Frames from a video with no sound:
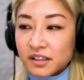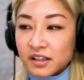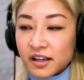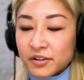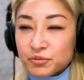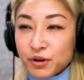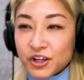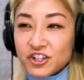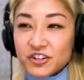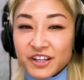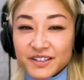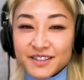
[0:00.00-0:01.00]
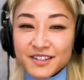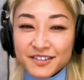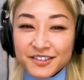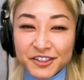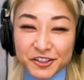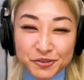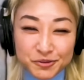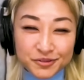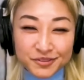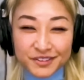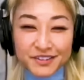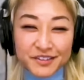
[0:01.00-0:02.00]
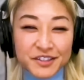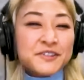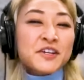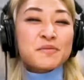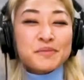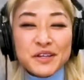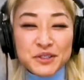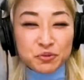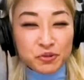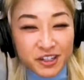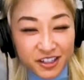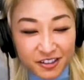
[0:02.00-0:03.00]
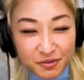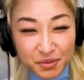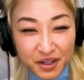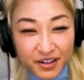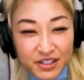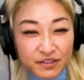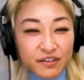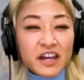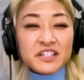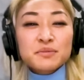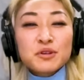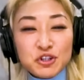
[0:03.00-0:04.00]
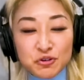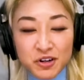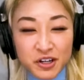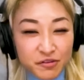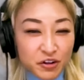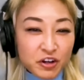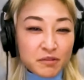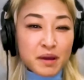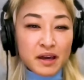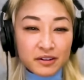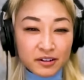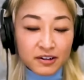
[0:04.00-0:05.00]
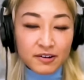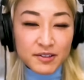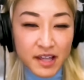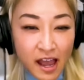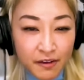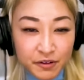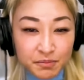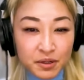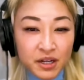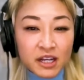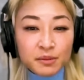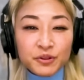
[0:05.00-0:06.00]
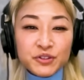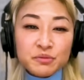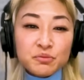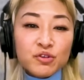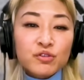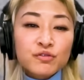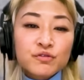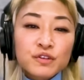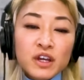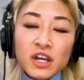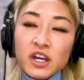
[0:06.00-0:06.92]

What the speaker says: I'd wager that's, this company is winning because the vast majority of their competitors haven't been able to move